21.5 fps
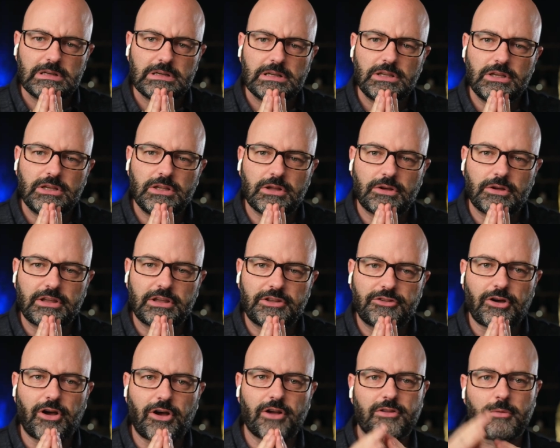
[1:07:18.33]
You know, they
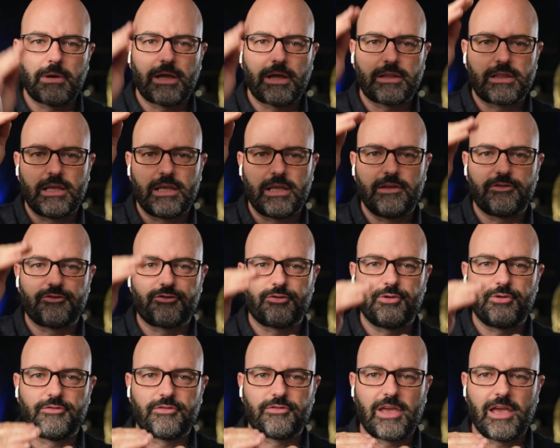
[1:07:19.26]
talked about the
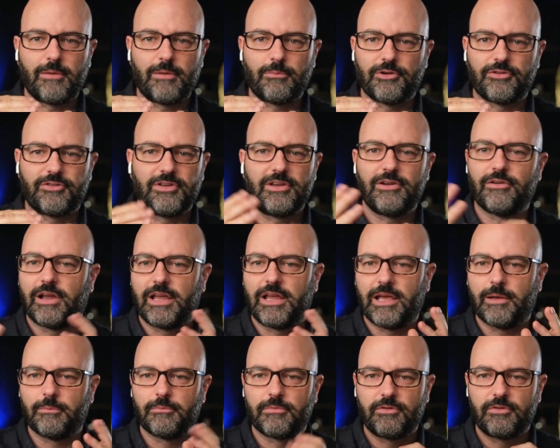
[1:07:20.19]
history of cameras. Here I
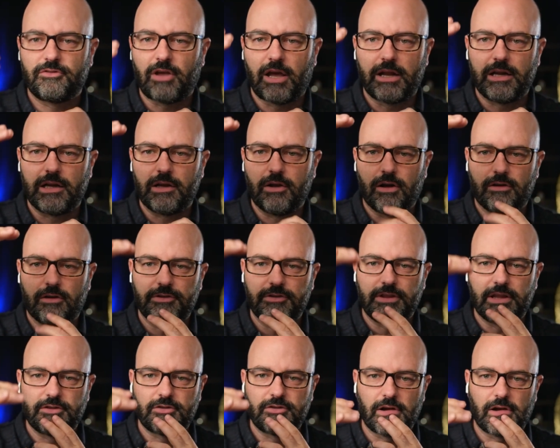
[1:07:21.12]
am signing off and
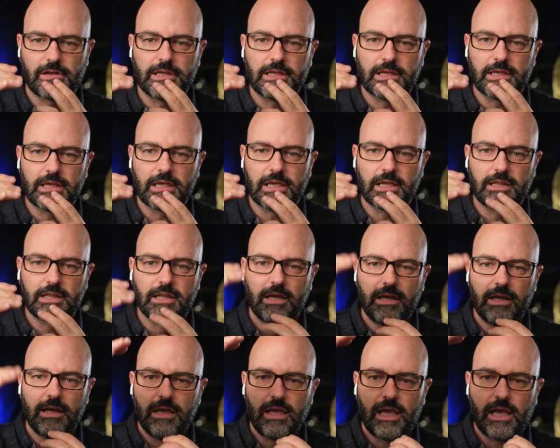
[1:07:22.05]
then talking again.
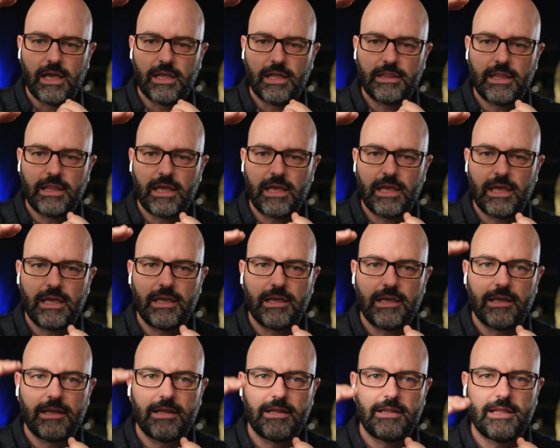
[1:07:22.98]
And
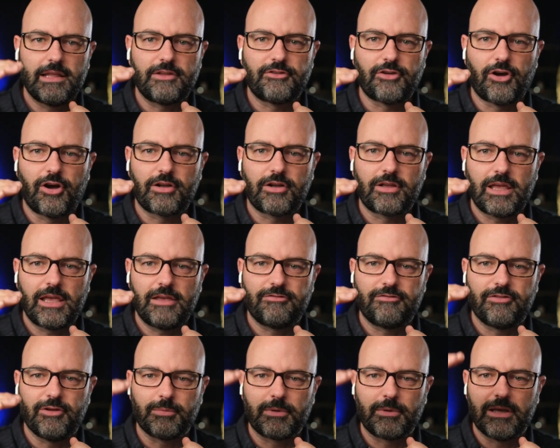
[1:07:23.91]
they talk, hey,
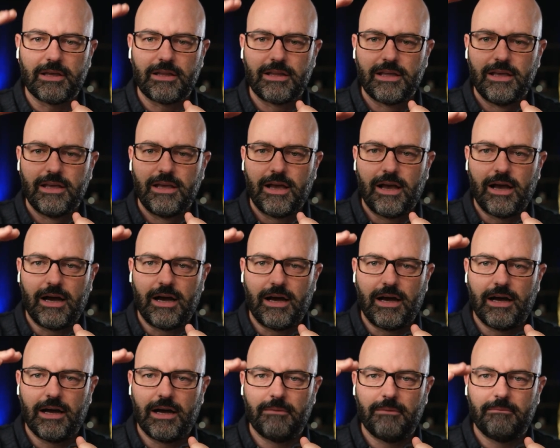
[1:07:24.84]
FilmKit.
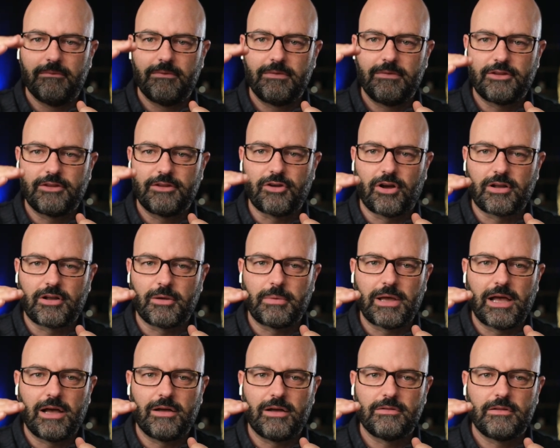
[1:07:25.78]
They talk
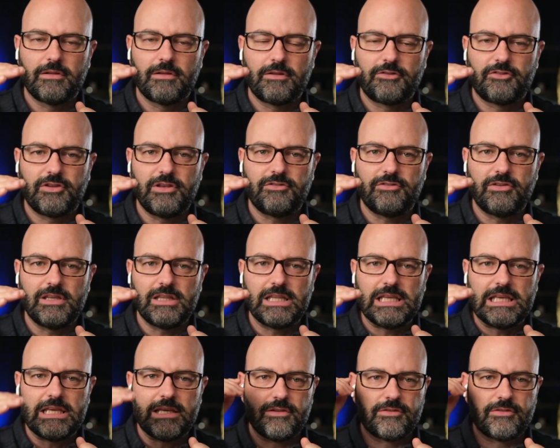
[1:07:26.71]
about
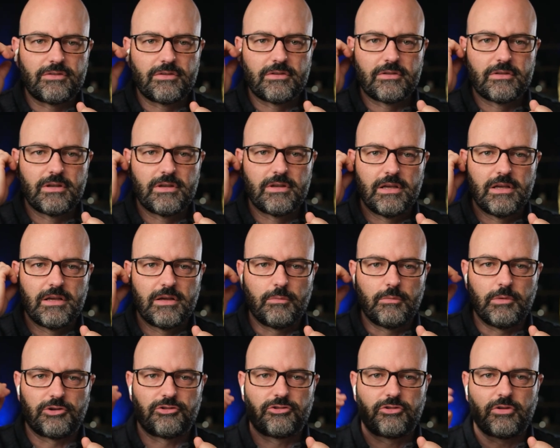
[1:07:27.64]
CCDs,
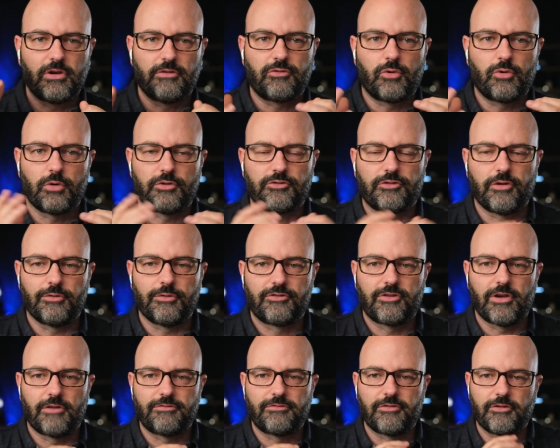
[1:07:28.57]
which, of course, don't
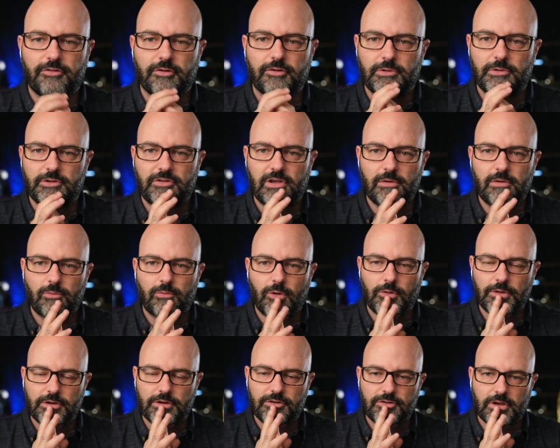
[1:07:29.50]
suffer from the same
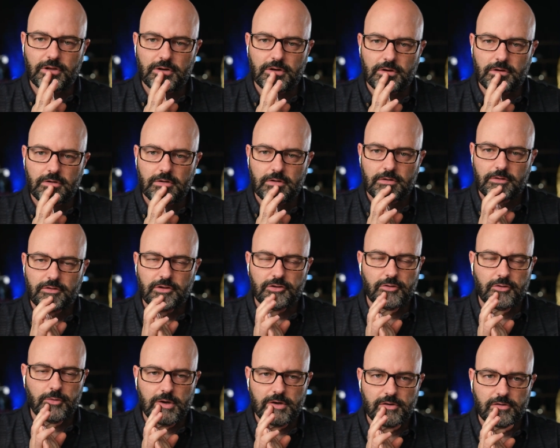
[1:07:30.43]
rolling shutter
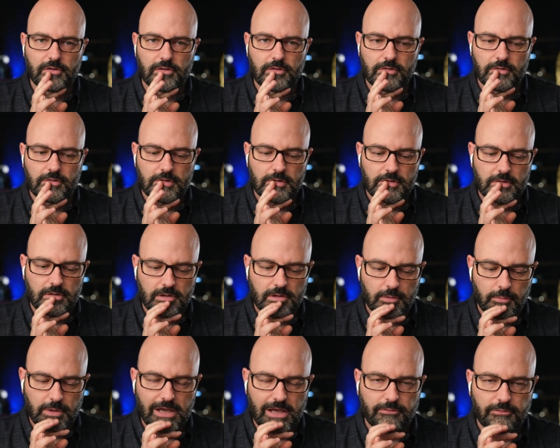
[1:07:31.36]
situations
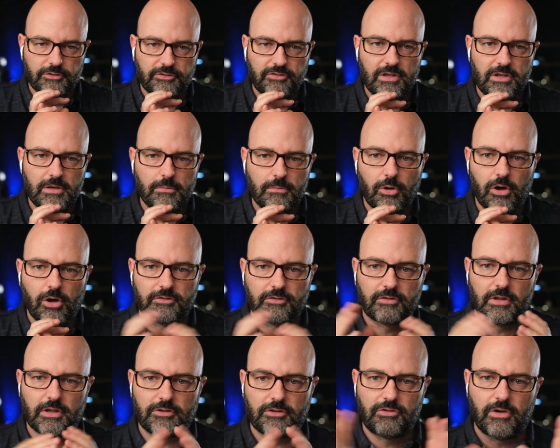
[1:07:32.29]
that we have with CMOS
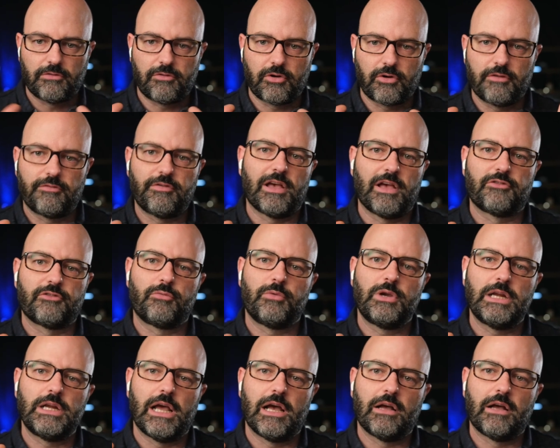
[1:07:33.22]
unless you have very fast
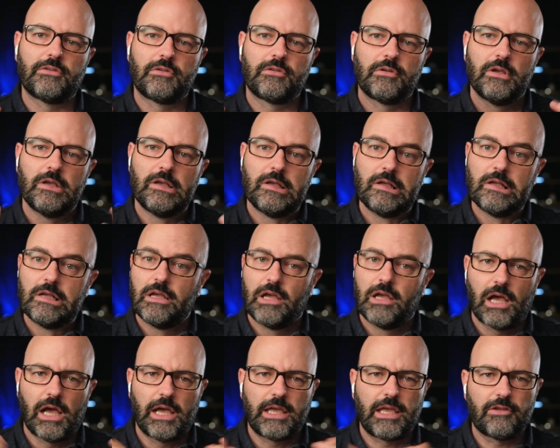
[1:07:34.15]
readouts.
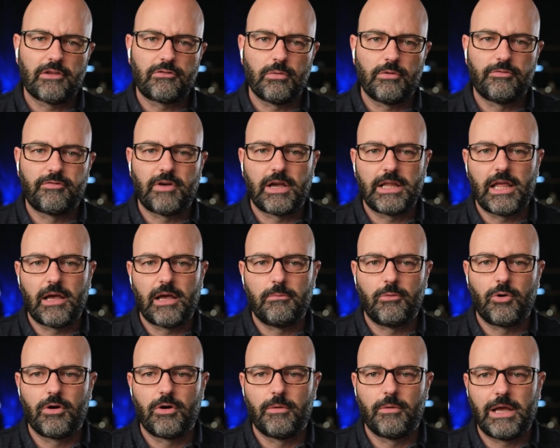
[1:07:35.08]
I guess we'll find out
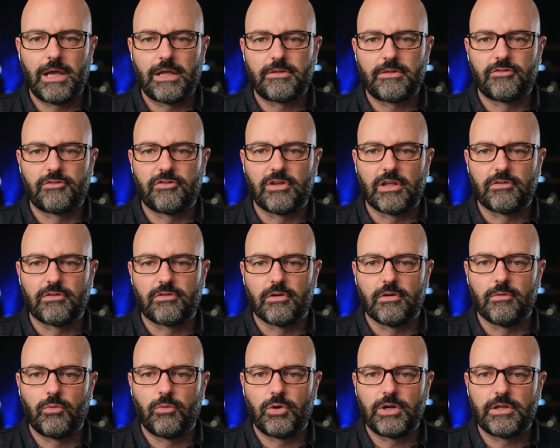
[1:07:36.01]
more about this sensor
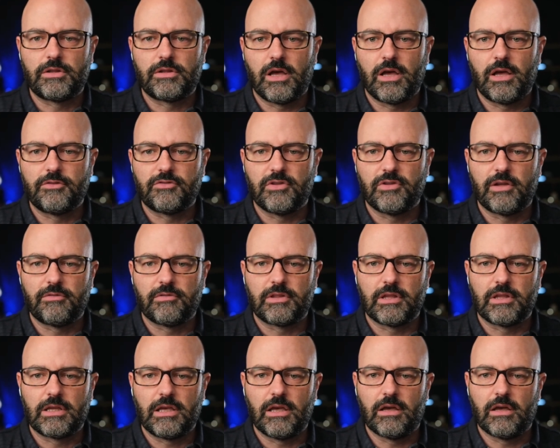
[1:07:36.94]
and what it does and
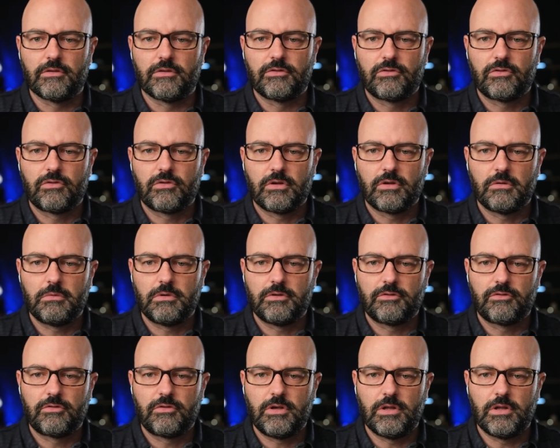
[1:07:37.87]
everything else. It
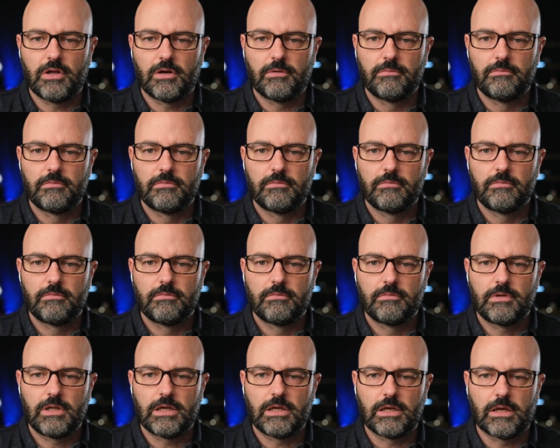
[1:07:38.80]
was, you know,
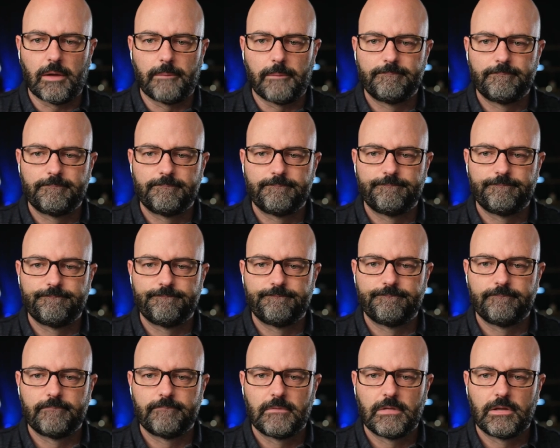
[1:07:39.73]
there you go.
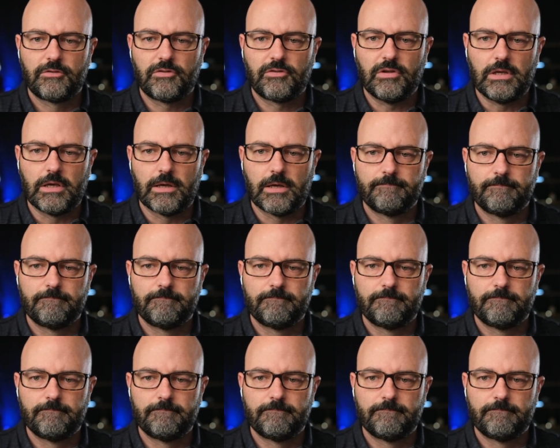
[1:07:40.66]
See ya.